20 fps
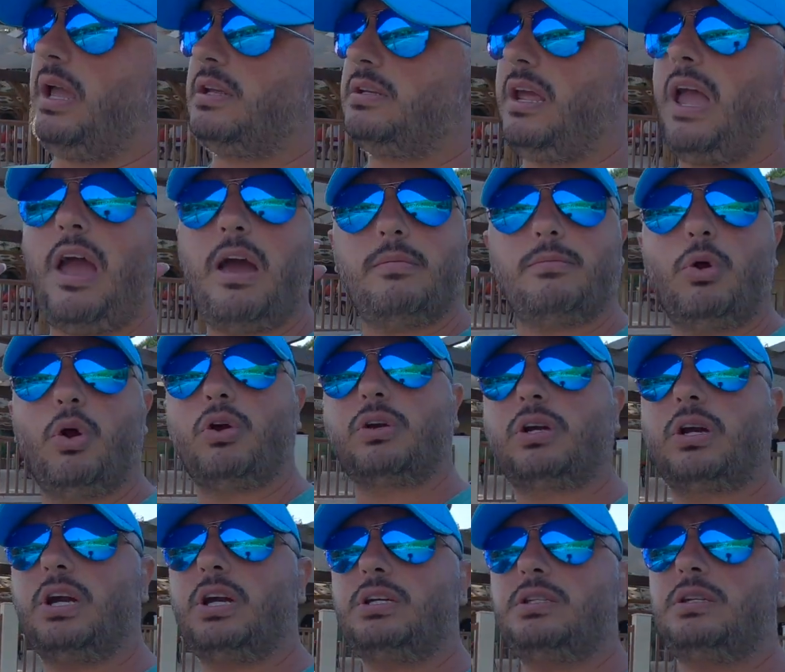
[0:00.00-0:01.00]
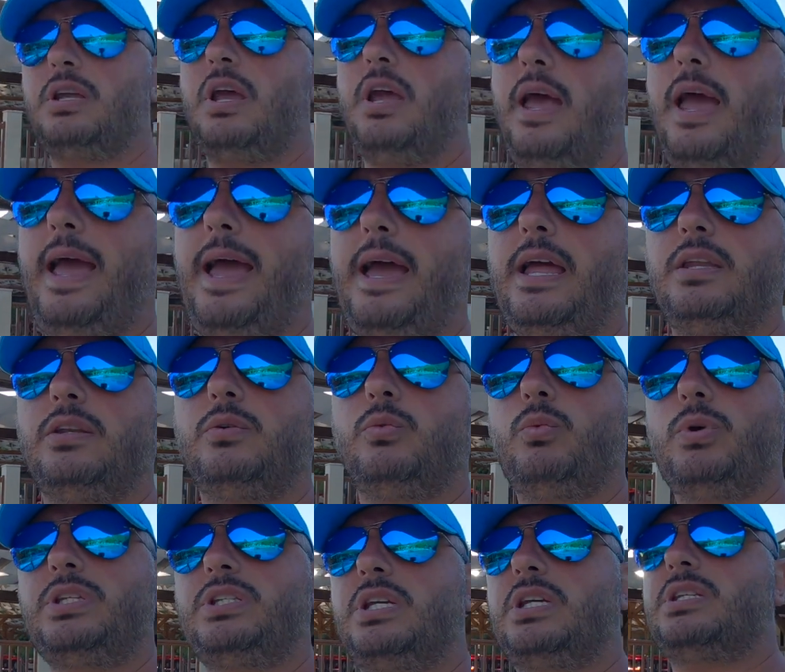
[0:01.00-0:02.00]
and hamburgers, and
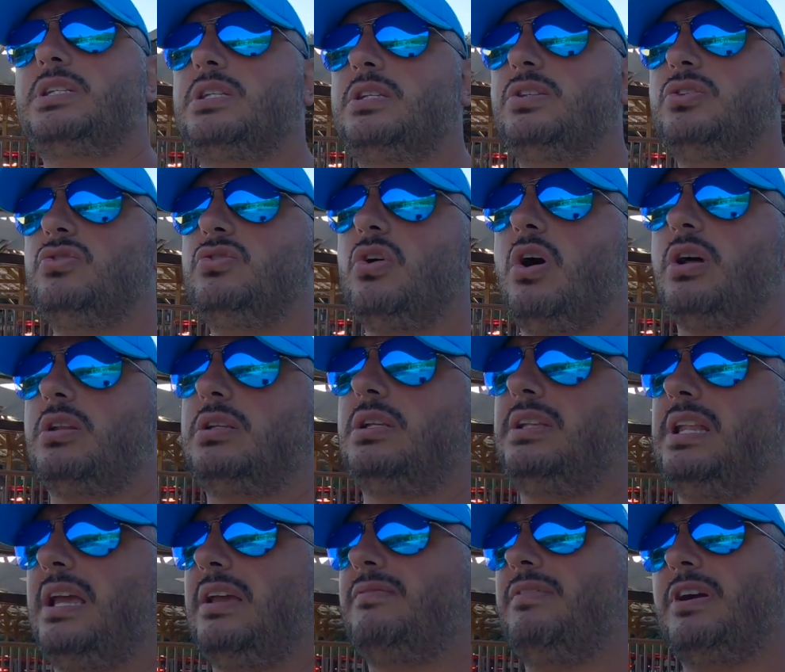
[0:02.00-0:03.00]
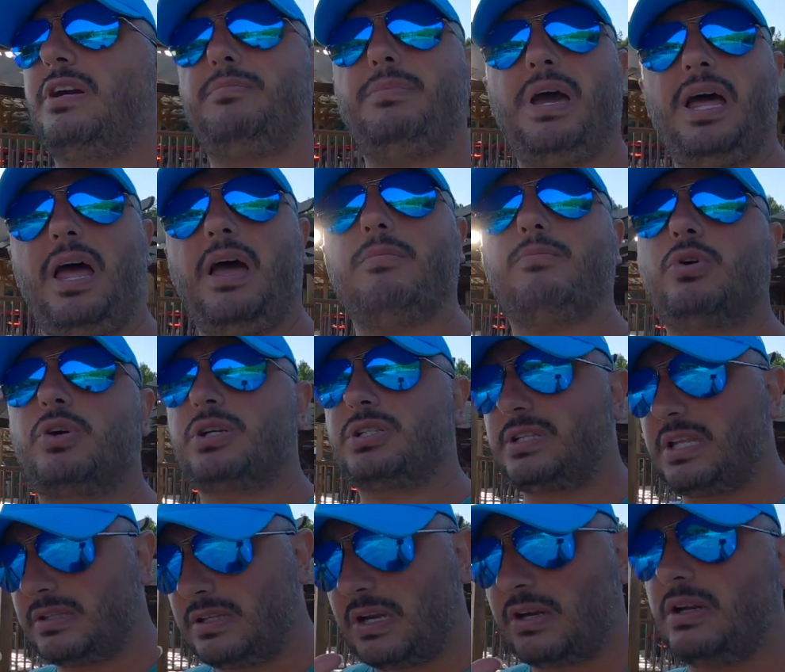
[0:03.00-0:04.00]
which is not like very bad hamburgers,
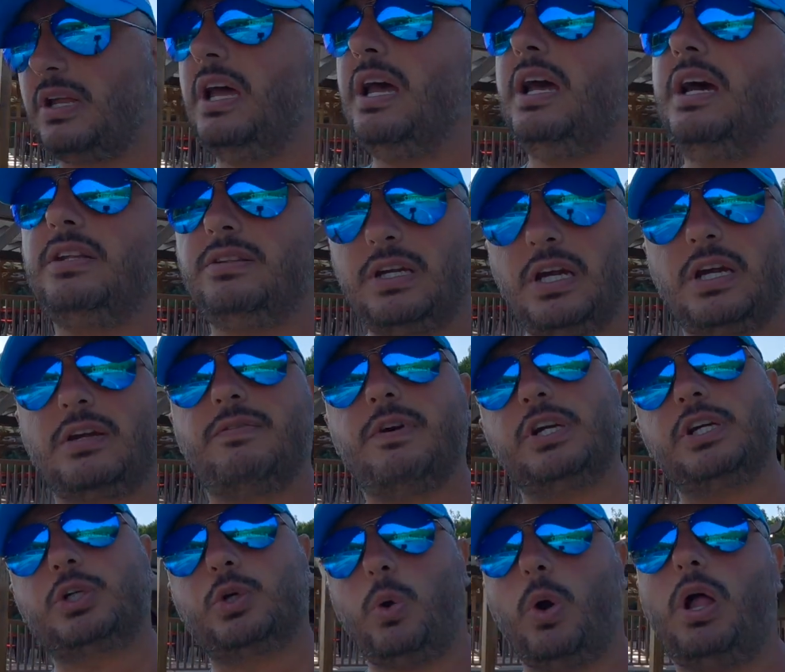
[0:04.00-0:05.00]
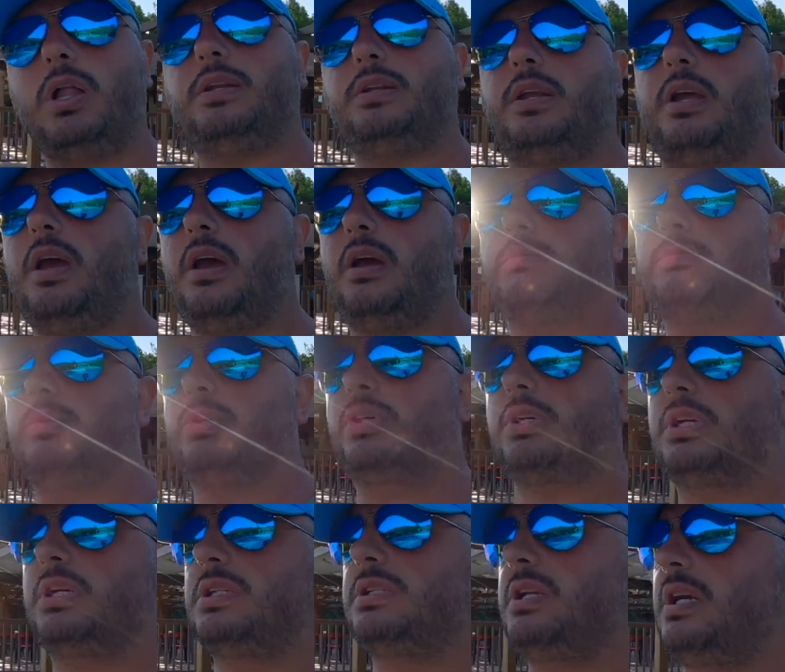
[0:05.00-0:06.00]
that they're very quality
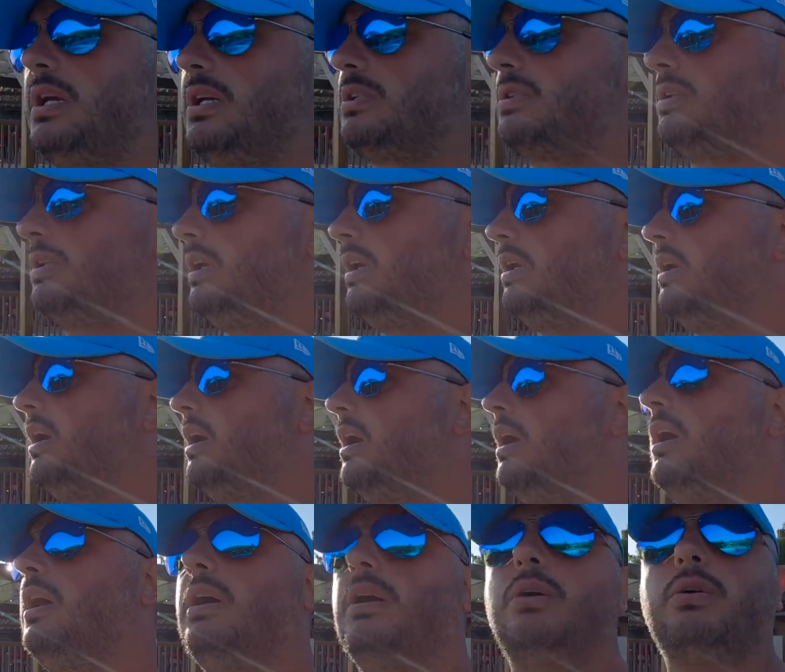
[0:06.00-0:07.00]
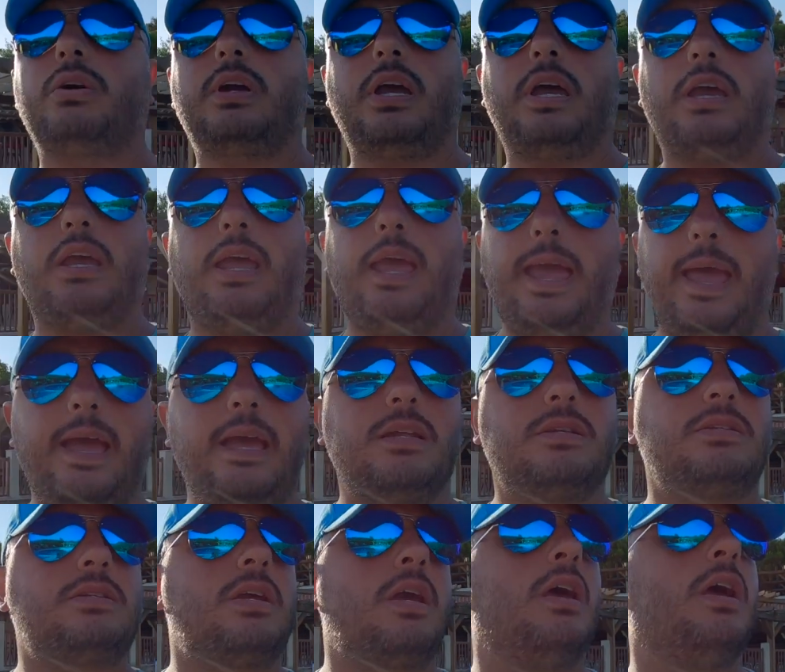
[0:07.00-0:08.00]
hamburgers actually, okay?
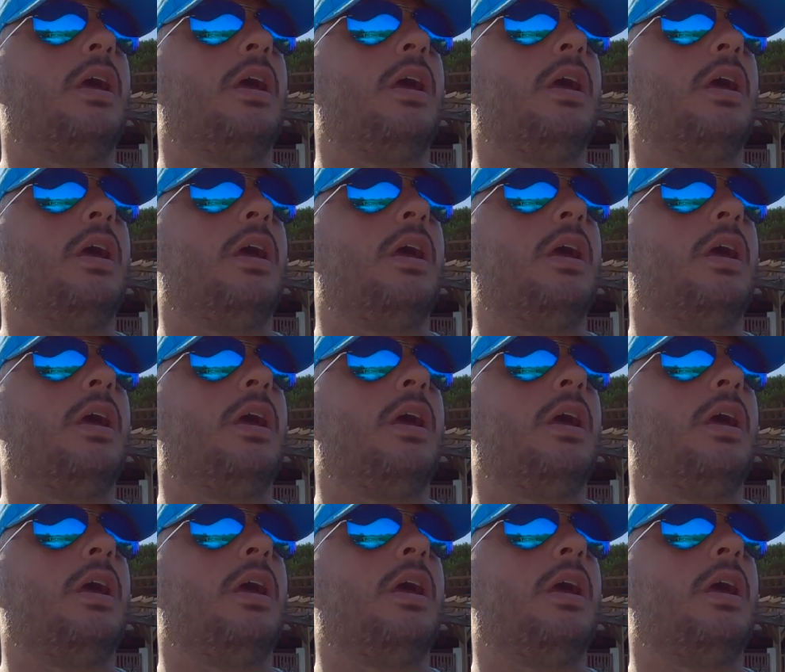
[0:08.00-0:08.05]
And